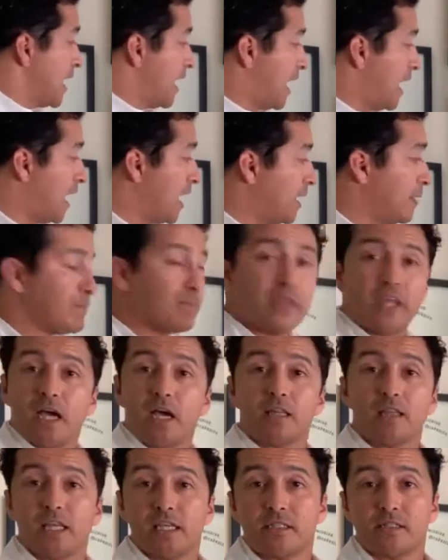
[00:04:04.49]
uh,
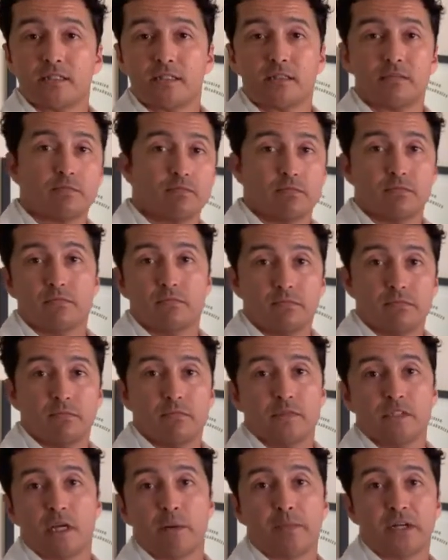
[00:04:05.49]
unless
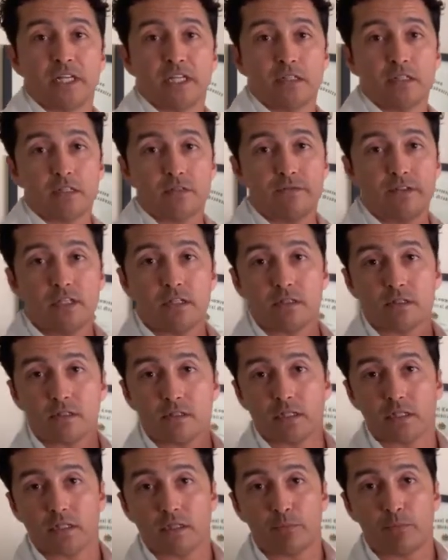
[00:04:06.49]
somebody
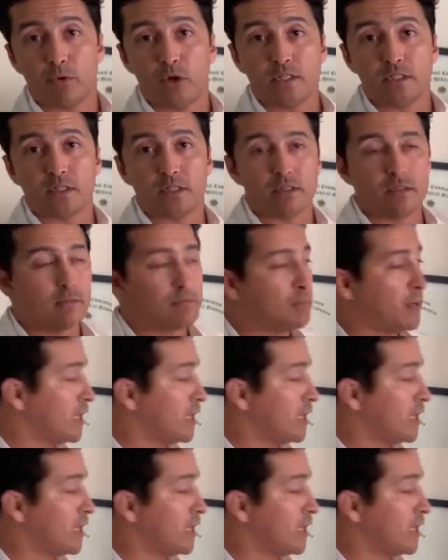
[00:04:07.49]
interferes like a president.